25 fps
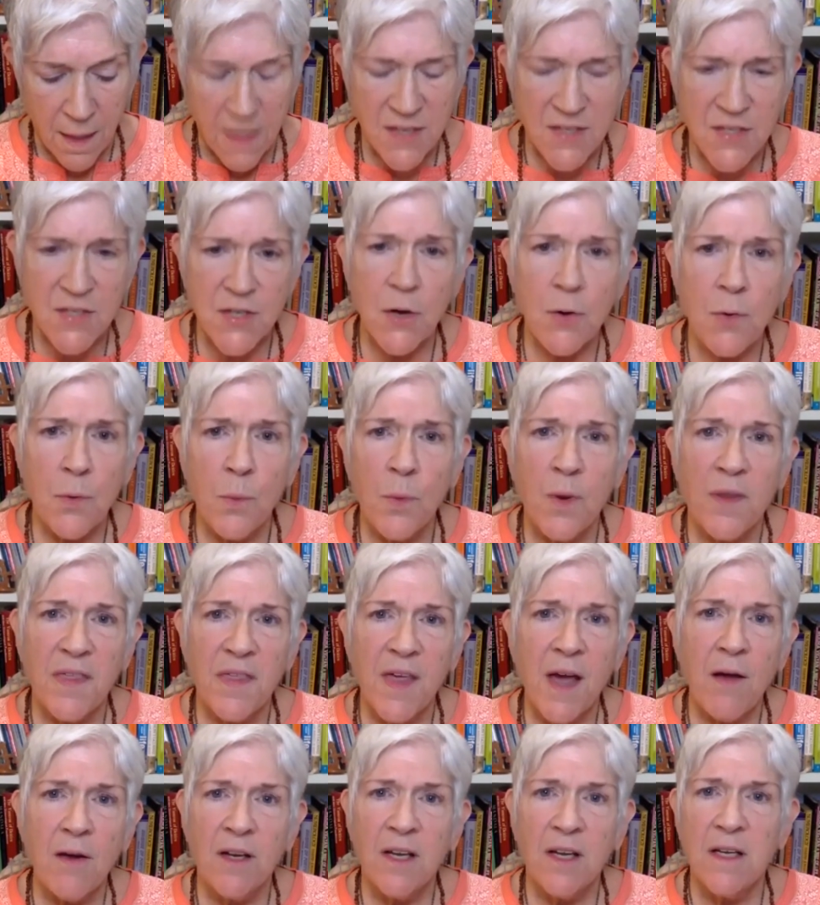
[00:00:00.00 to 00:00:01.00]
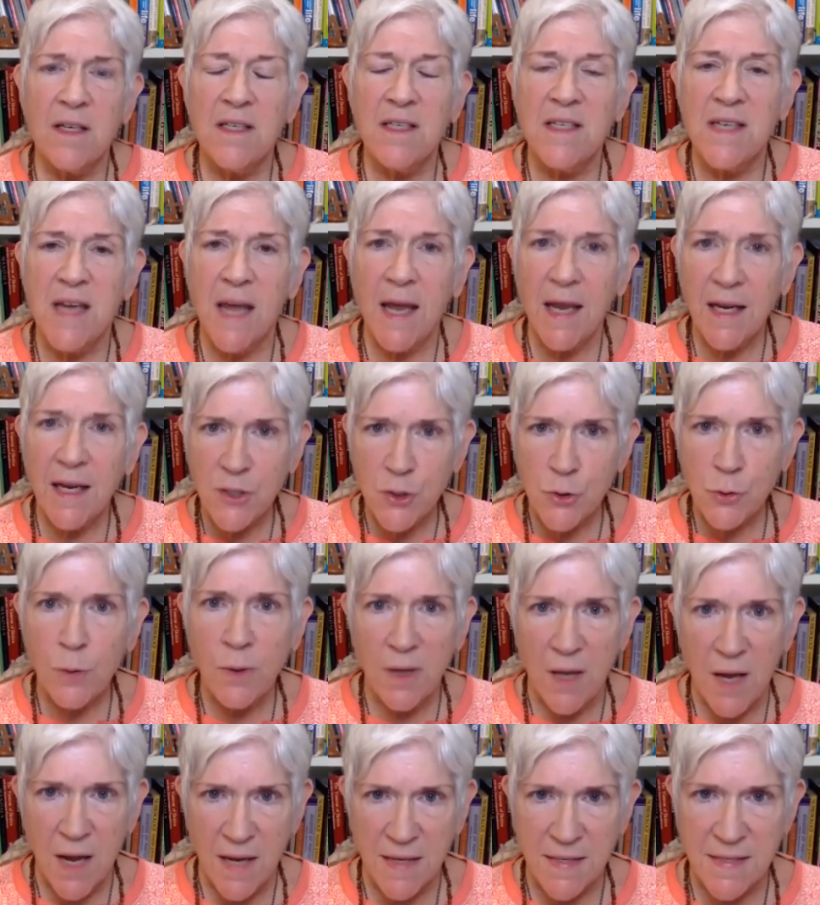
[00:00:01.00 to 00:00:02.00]
So without
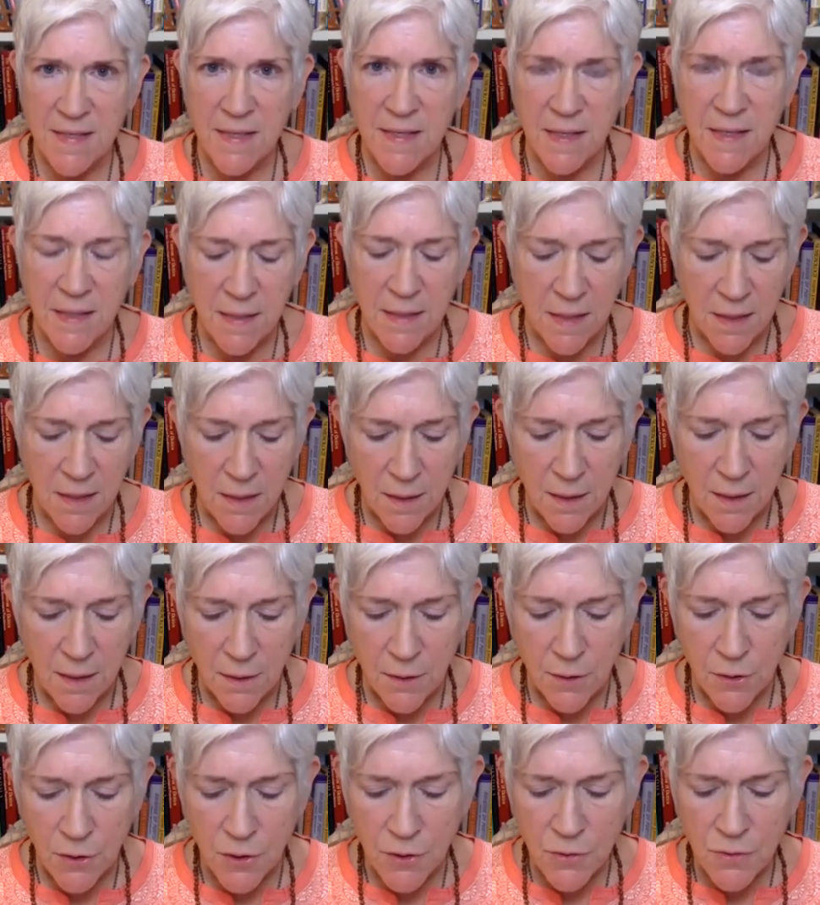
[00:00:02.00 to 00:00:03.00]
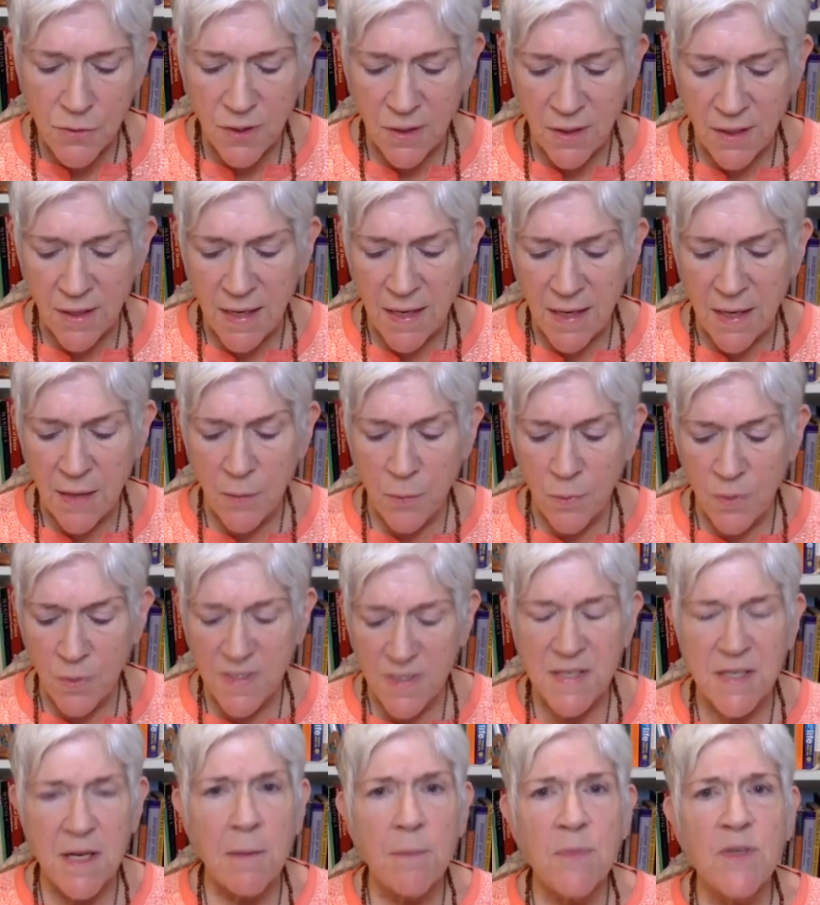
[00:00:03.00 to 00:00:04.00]
contextualizing Kundalini
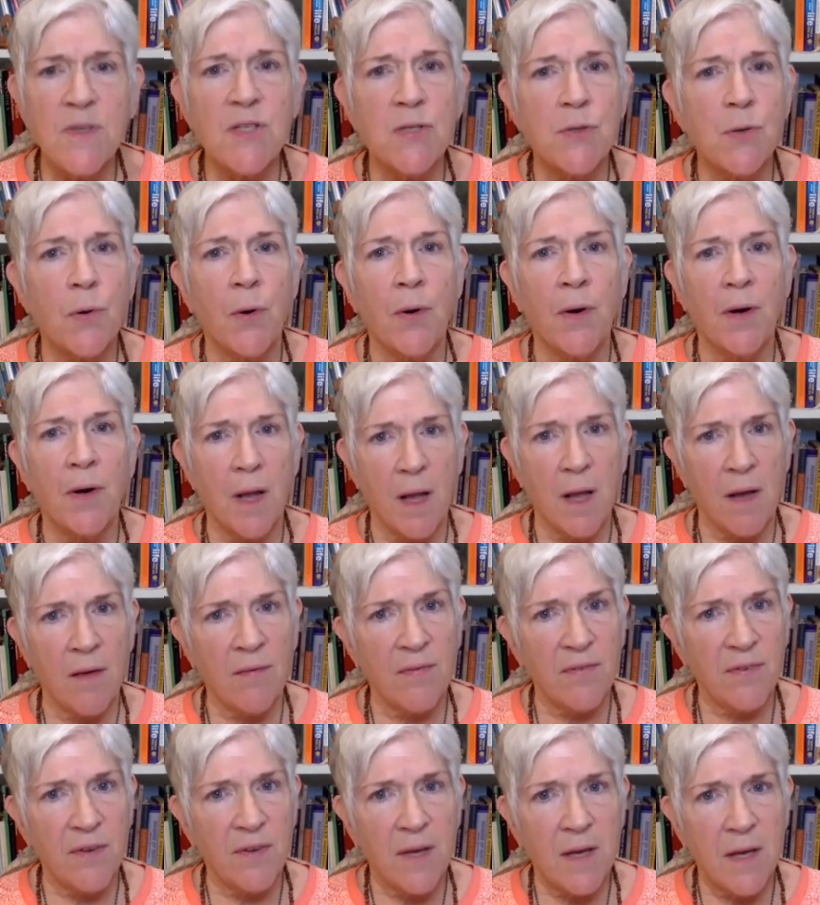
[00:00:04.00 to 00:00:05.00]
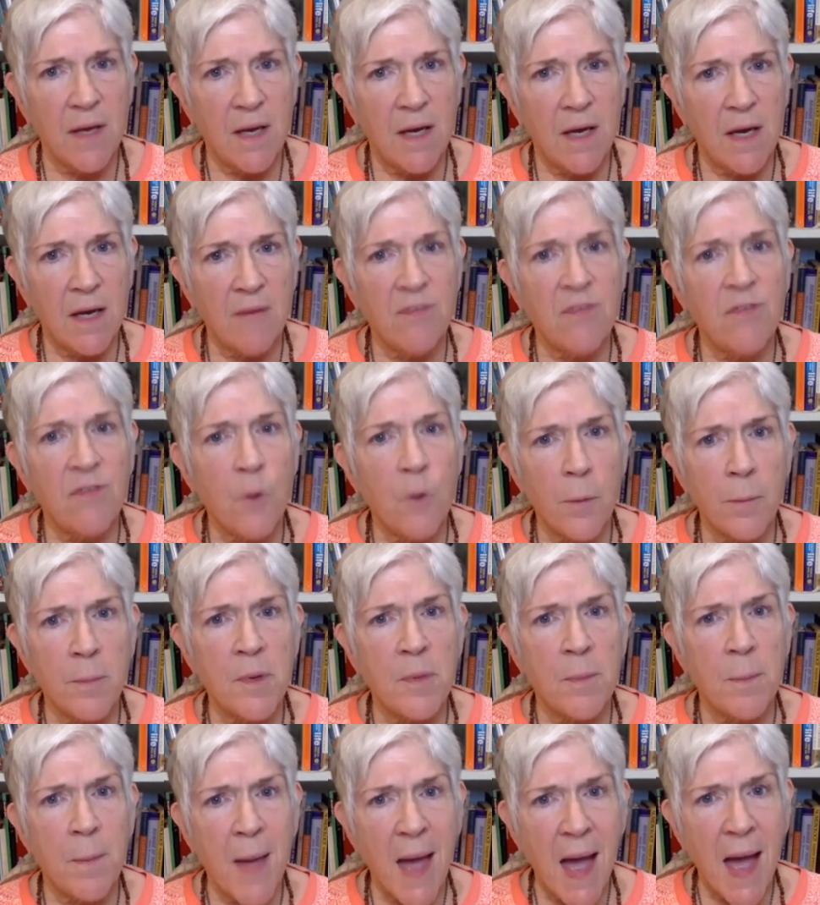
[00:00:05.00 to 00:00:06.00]
with some sort of
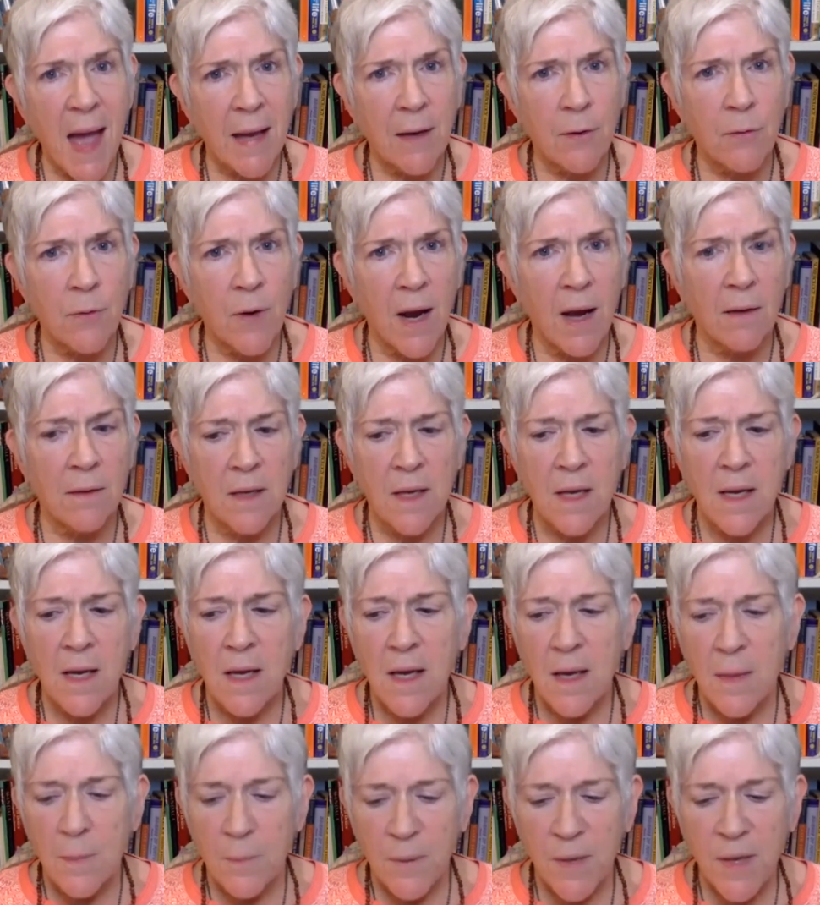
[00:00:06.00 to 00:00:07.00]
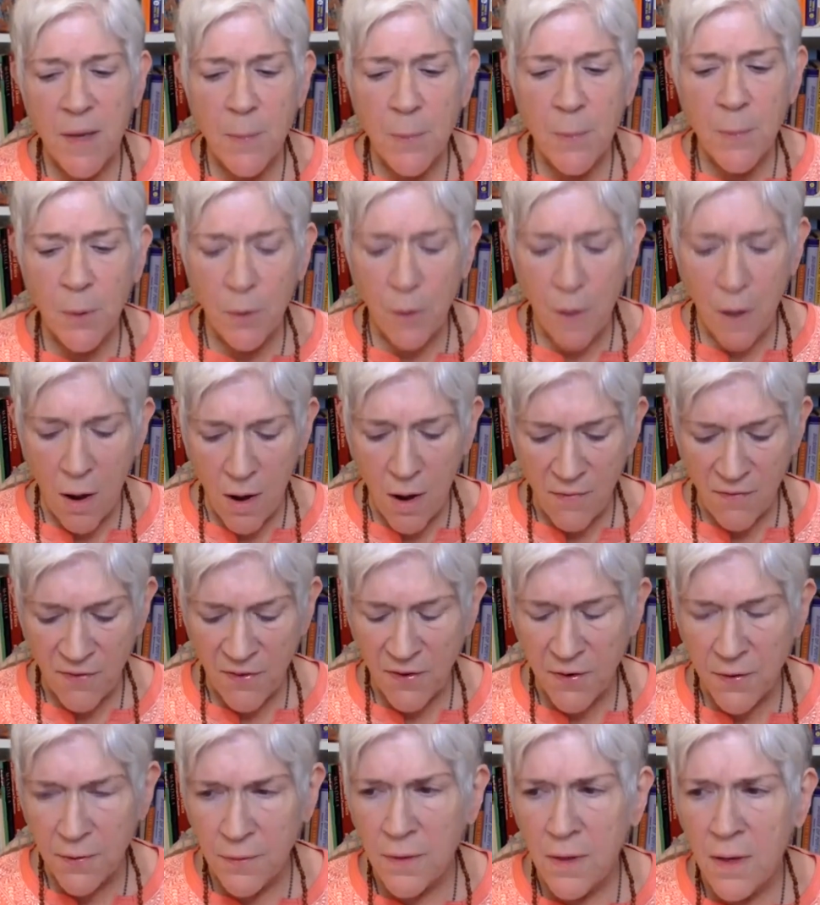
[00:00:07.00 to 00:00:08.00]
informed background, people
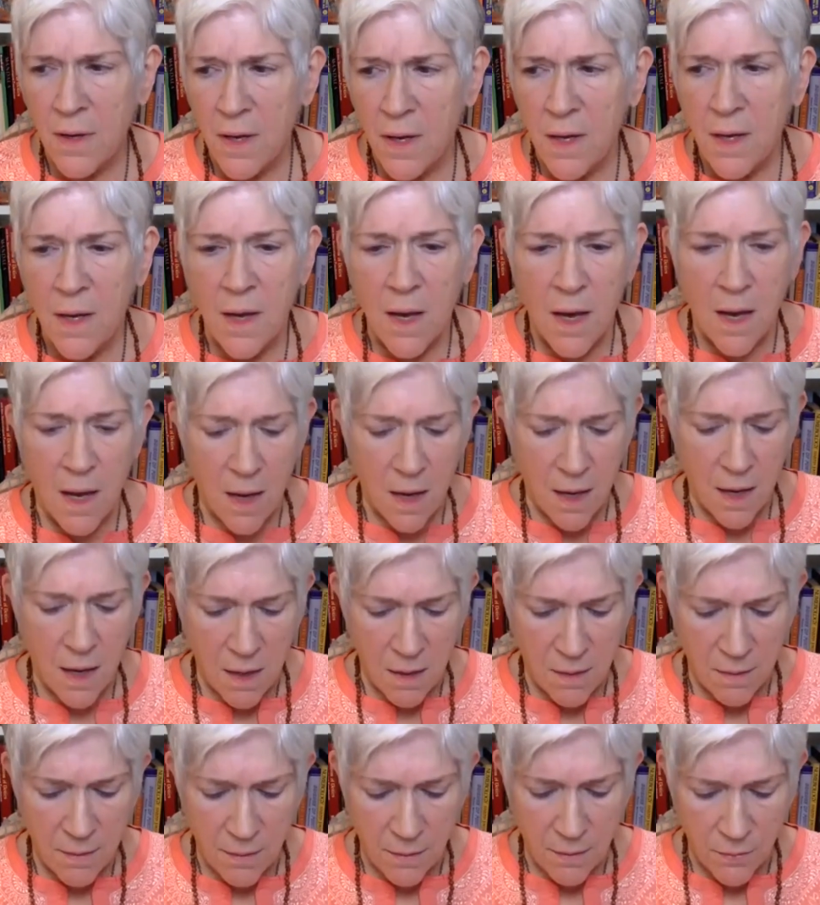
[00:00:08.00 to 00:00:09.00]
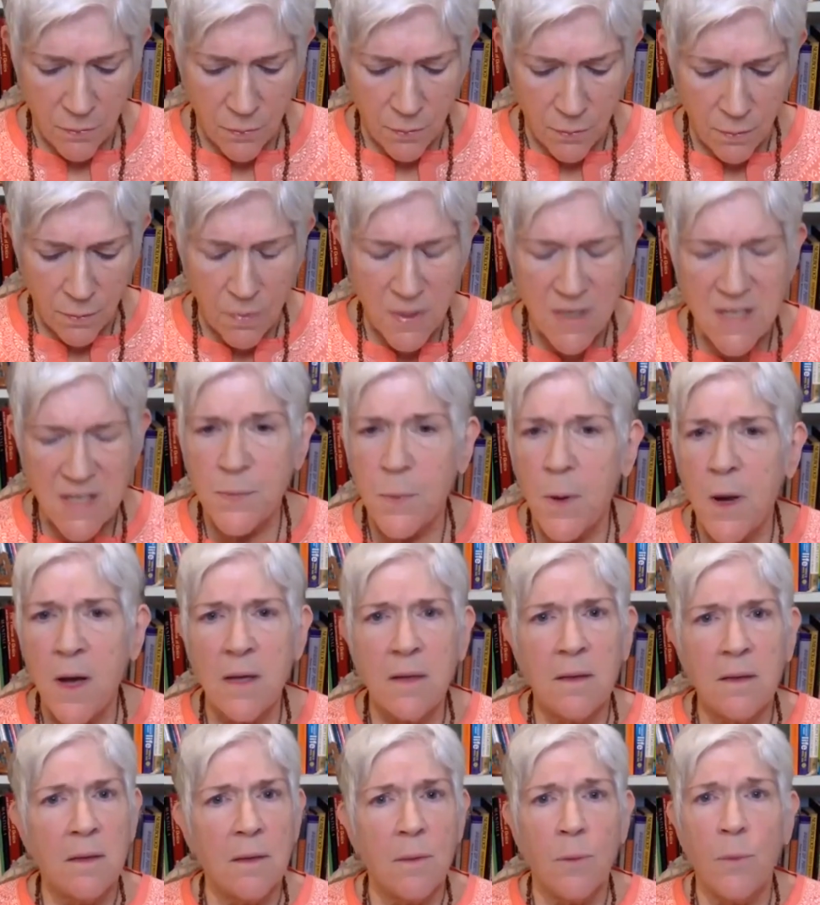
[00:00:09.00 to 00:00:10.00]
often
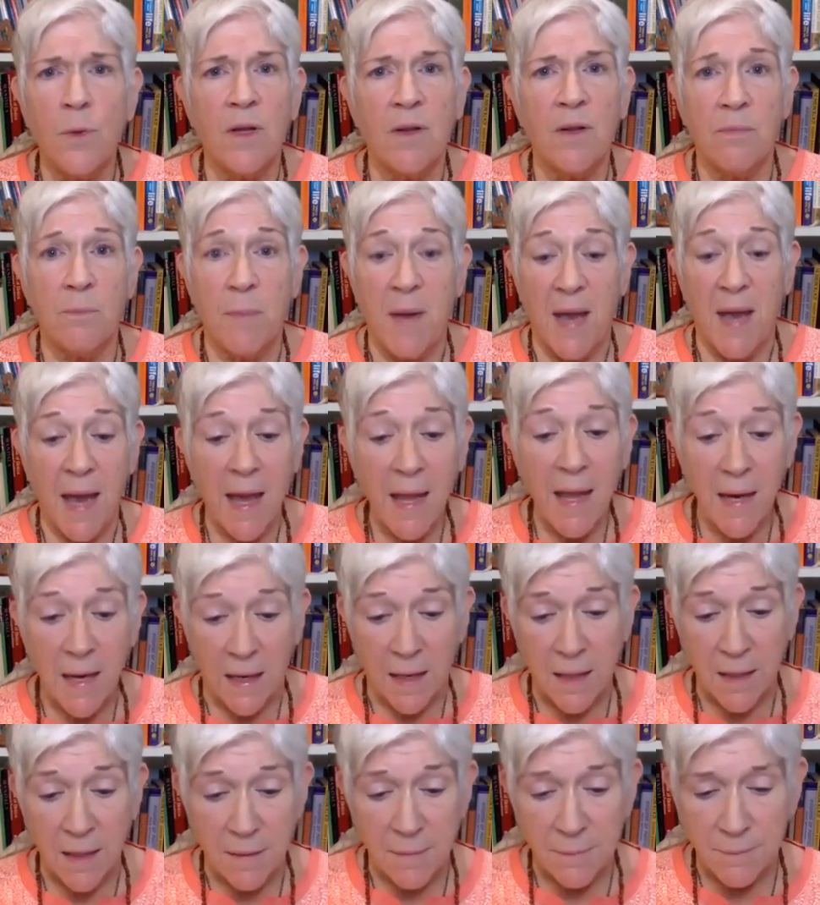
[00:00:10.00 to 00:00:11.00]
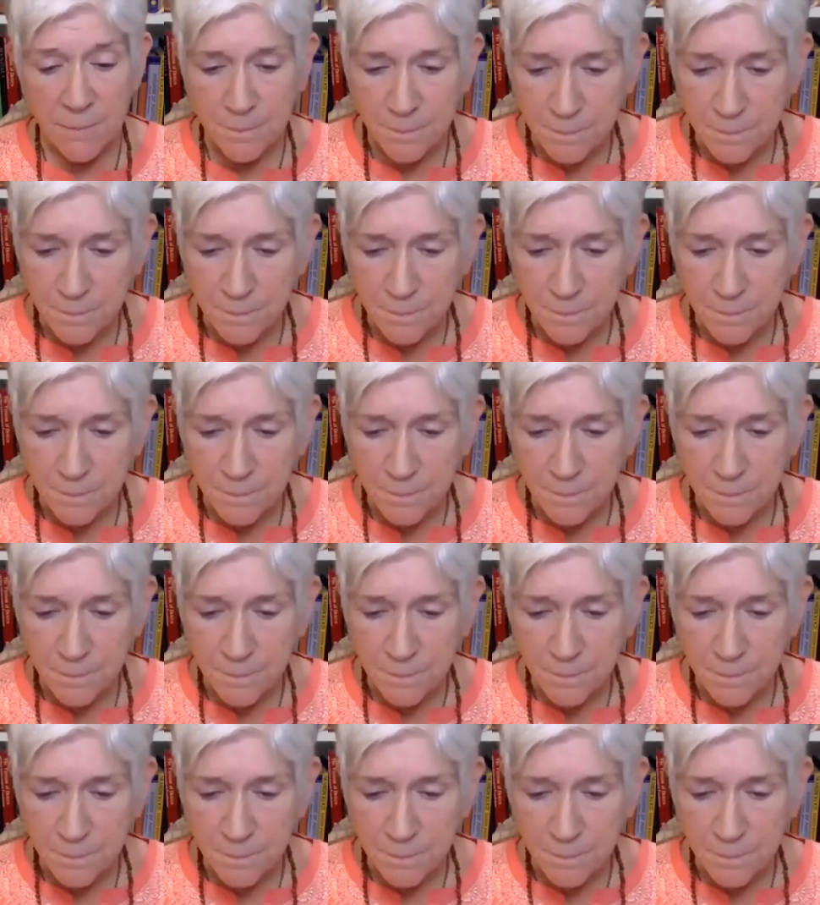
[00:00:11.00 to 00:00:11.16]
respond with panic.